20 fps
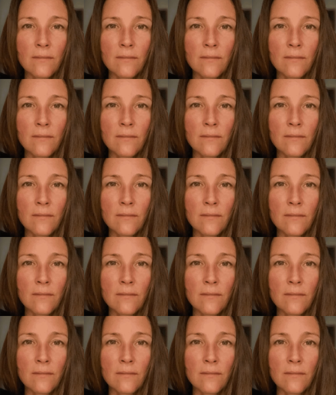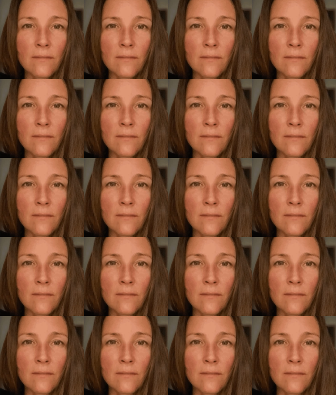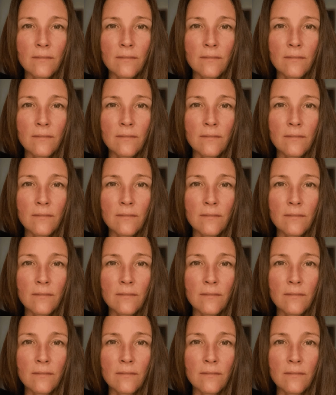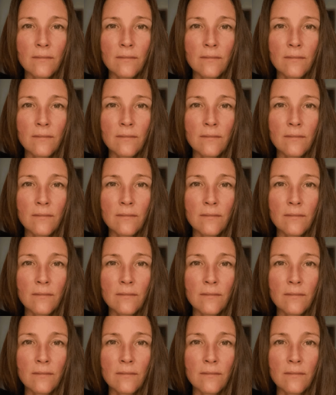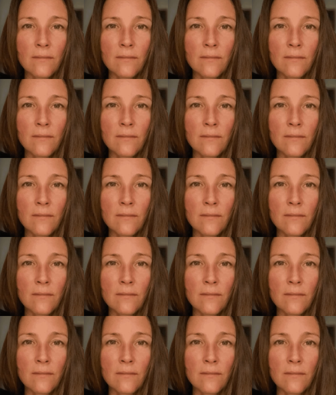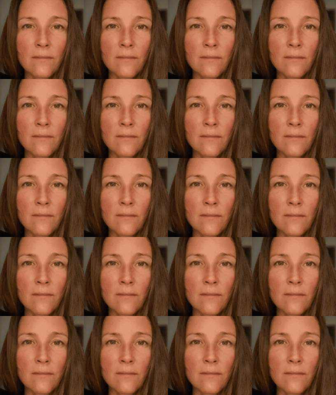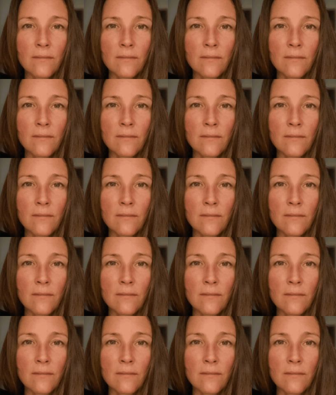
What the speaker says: [no speech]